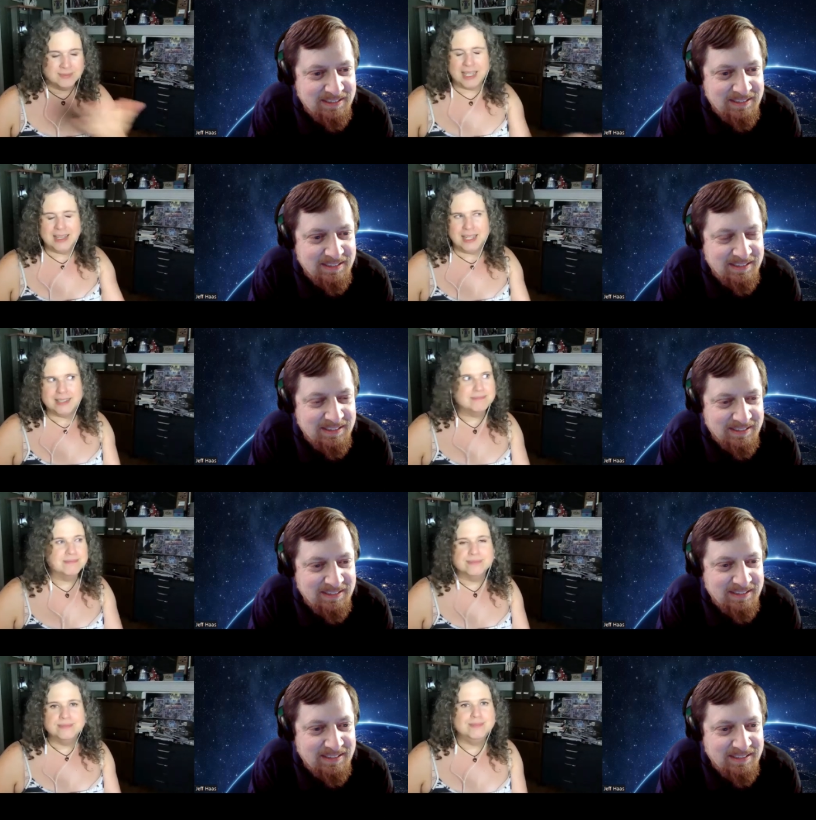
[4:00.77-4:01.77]
Speaker 1: at like
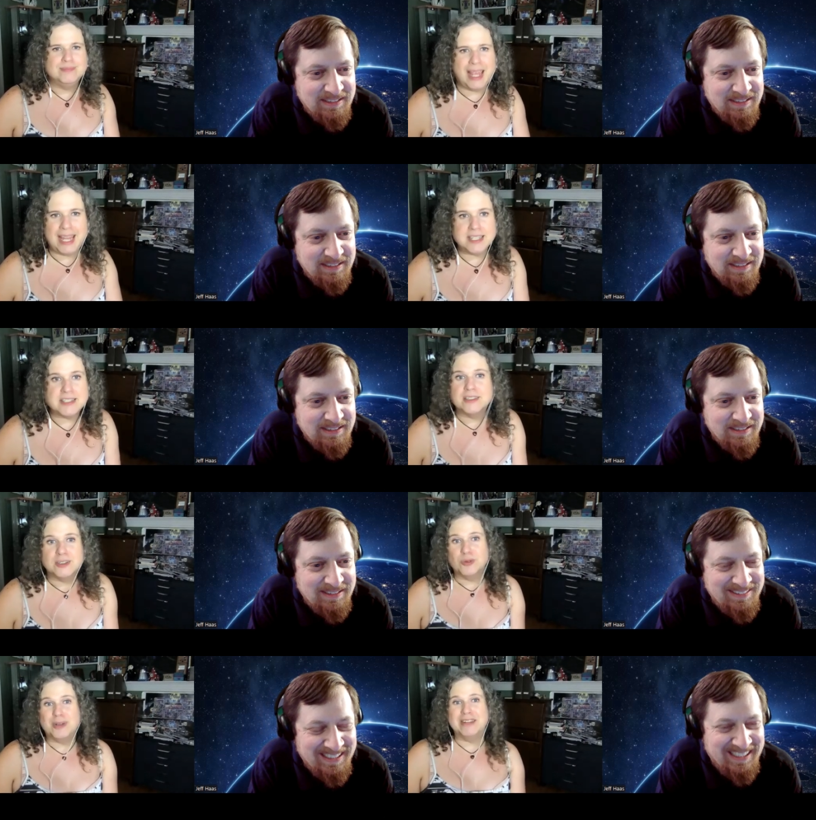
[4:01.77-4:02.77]
eight
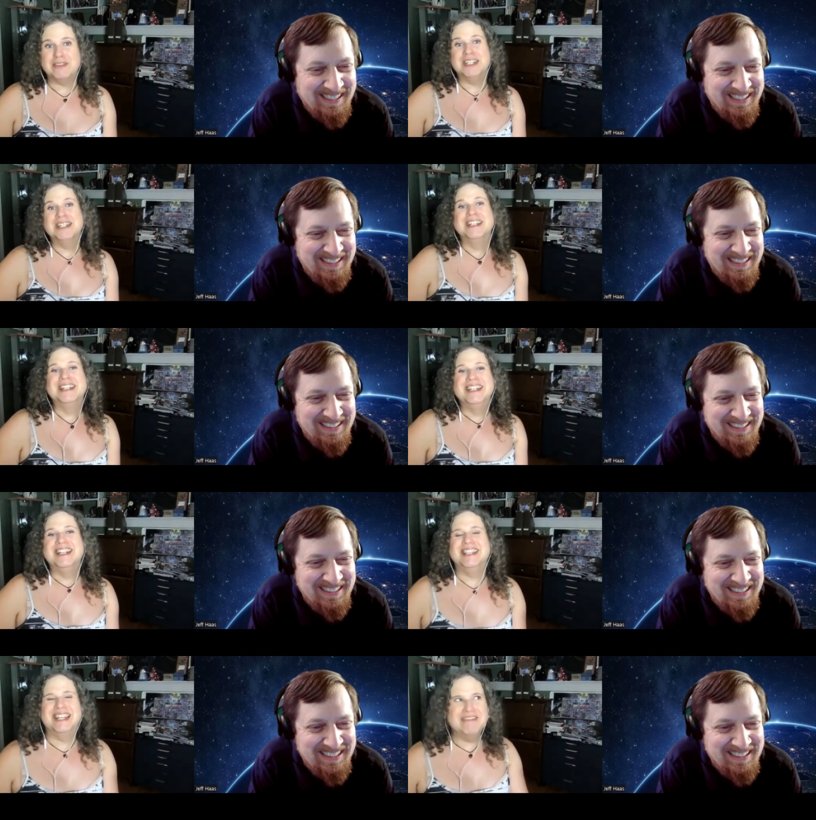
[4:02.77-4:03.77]
or whatever.
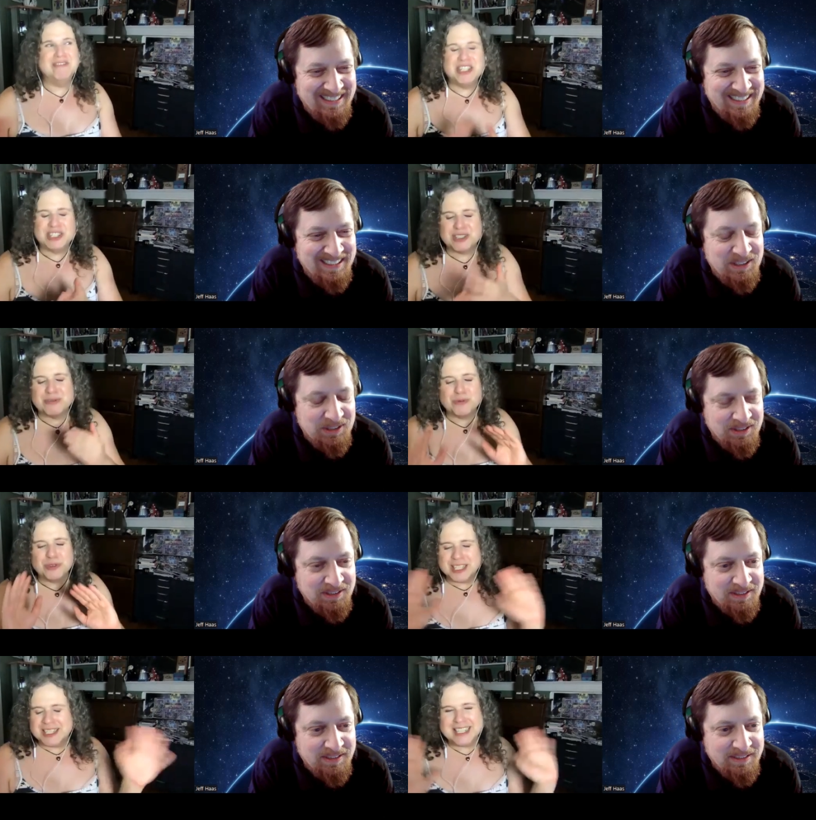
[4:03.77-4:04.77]
Like it was just
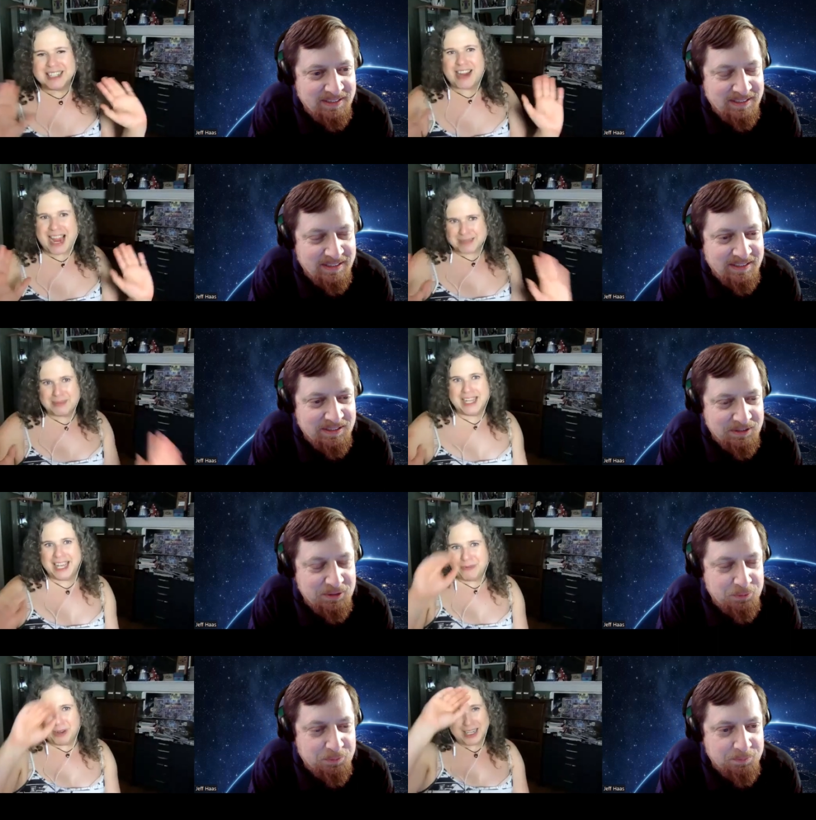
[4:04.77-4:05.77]
really cracked my
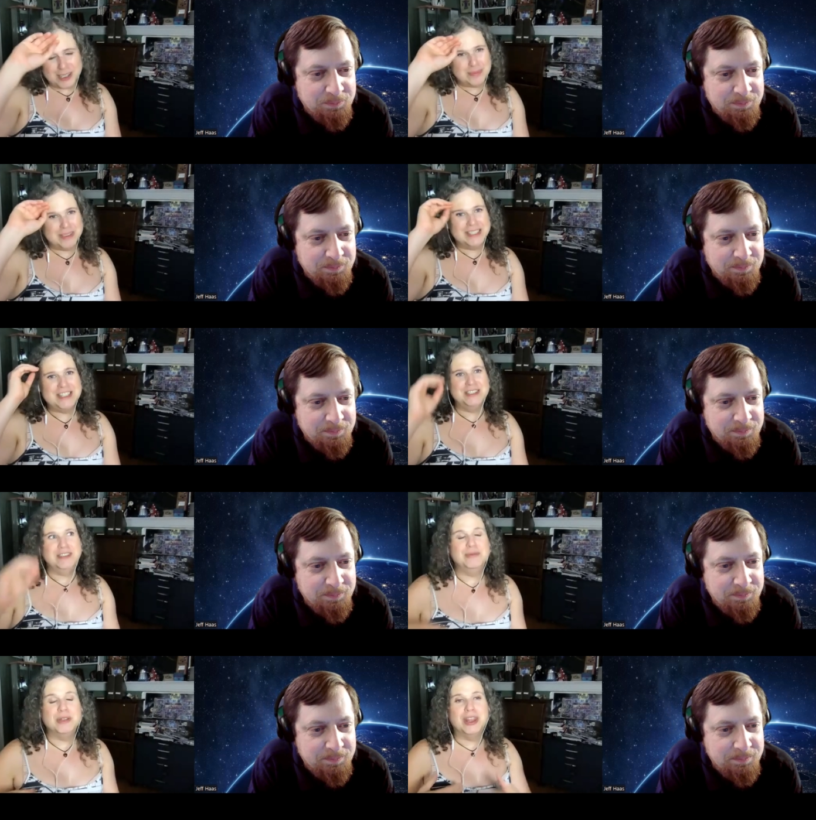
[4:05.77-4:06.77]
head wide open
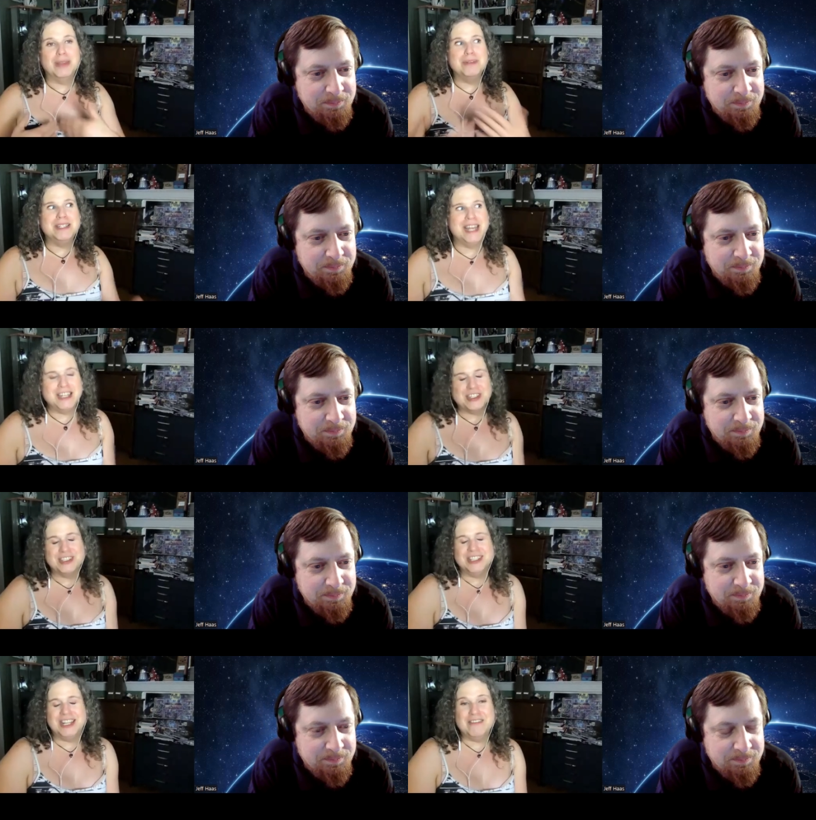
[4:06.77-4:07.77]
to the
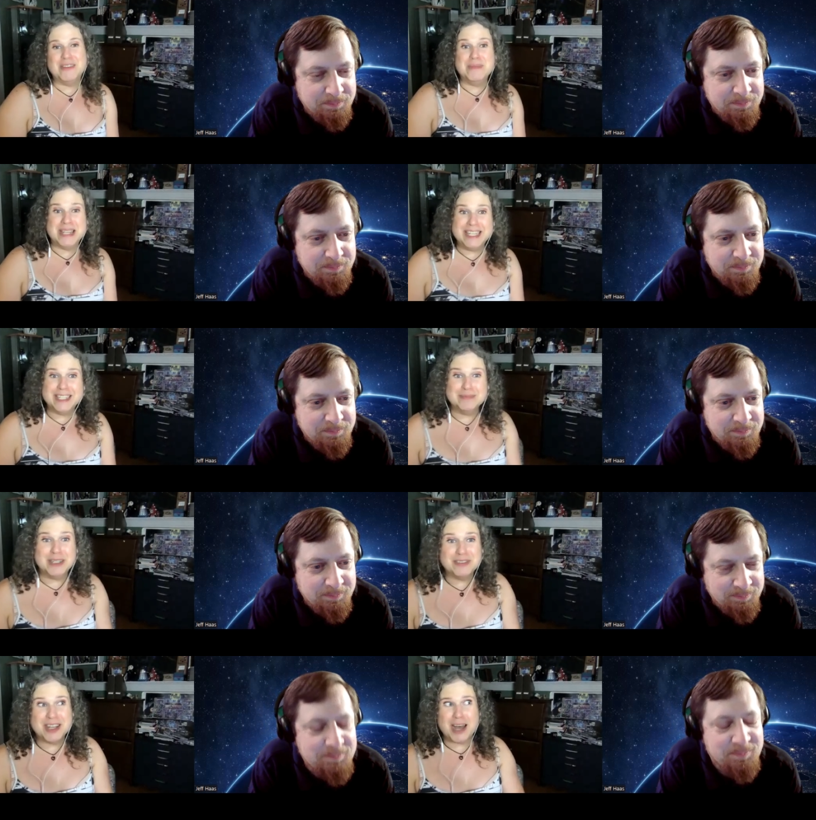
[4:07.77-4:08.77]
potential of the medium
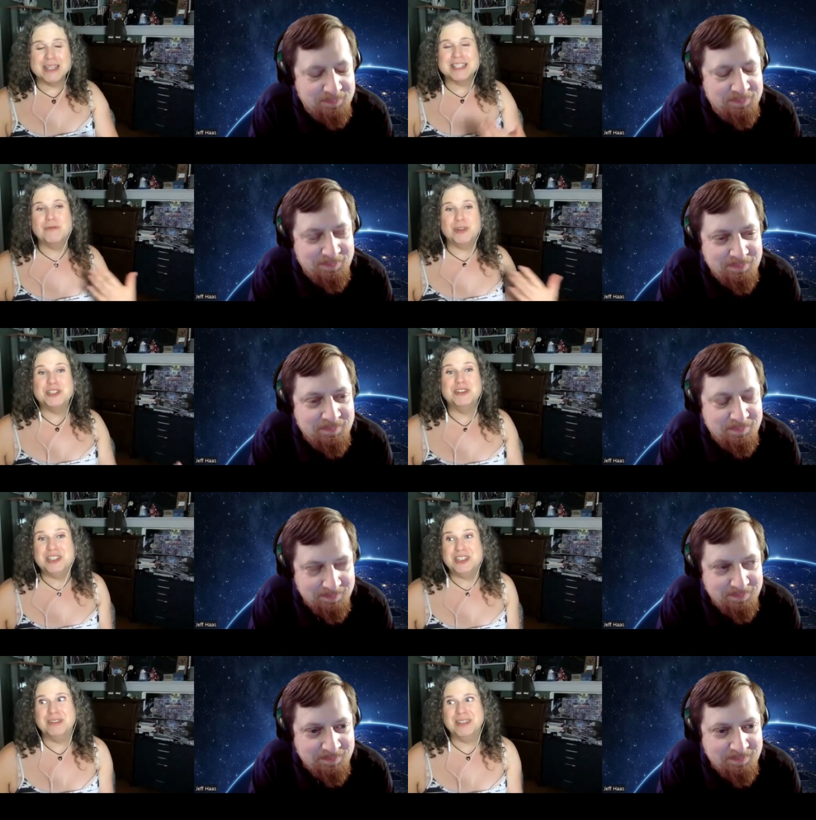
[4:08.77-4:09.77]
of comics mm. and what you
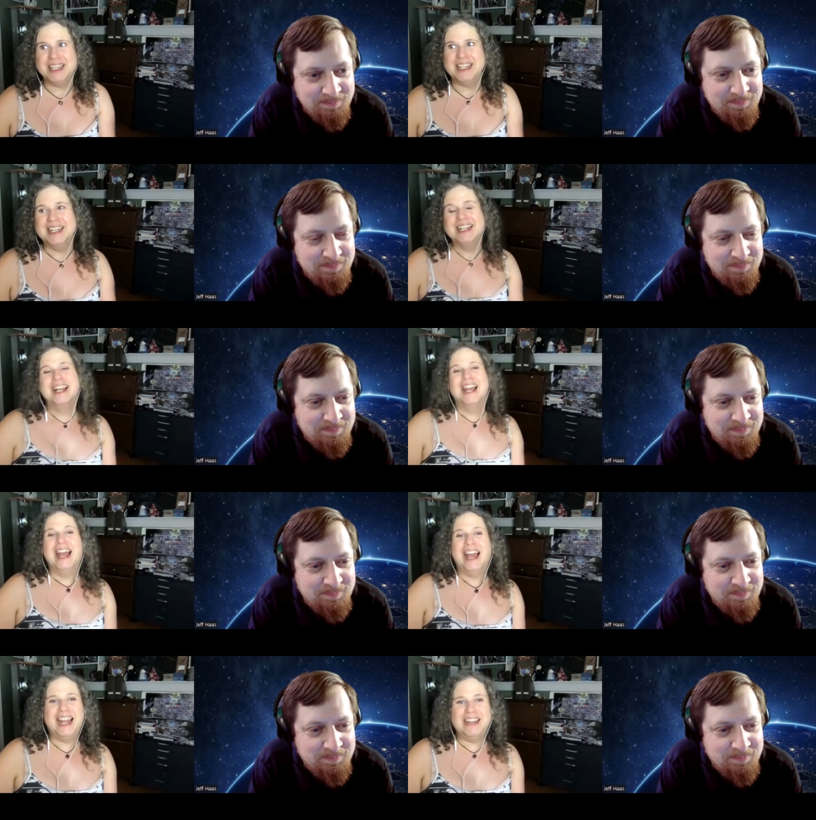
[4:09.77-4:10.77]
could do with it.
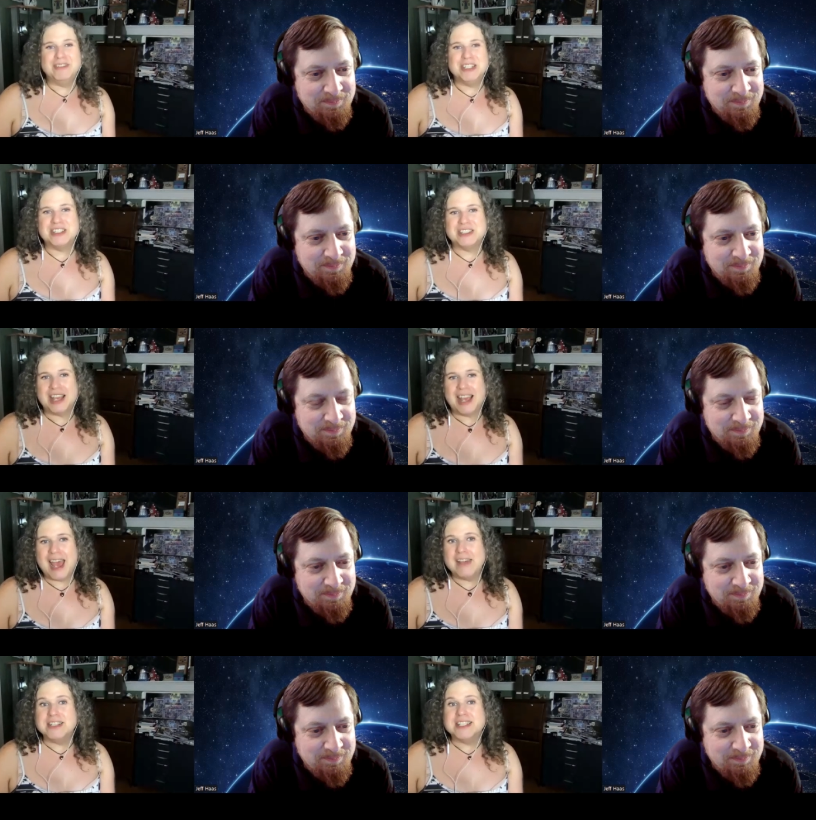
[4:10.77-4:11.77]
And was
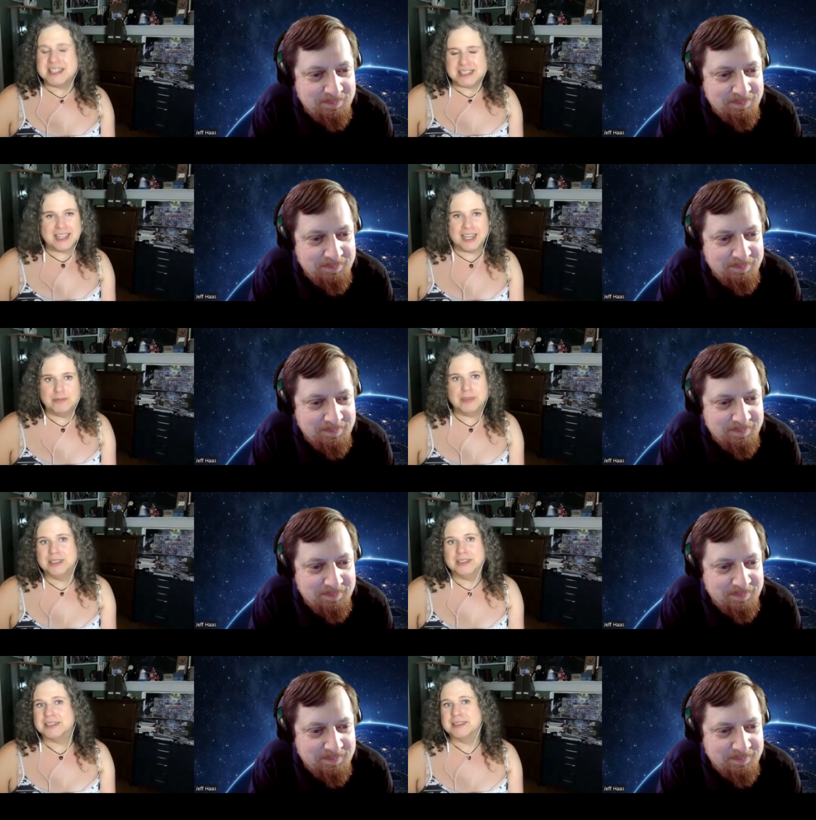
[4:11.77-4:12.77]
ever since then I've been hooked.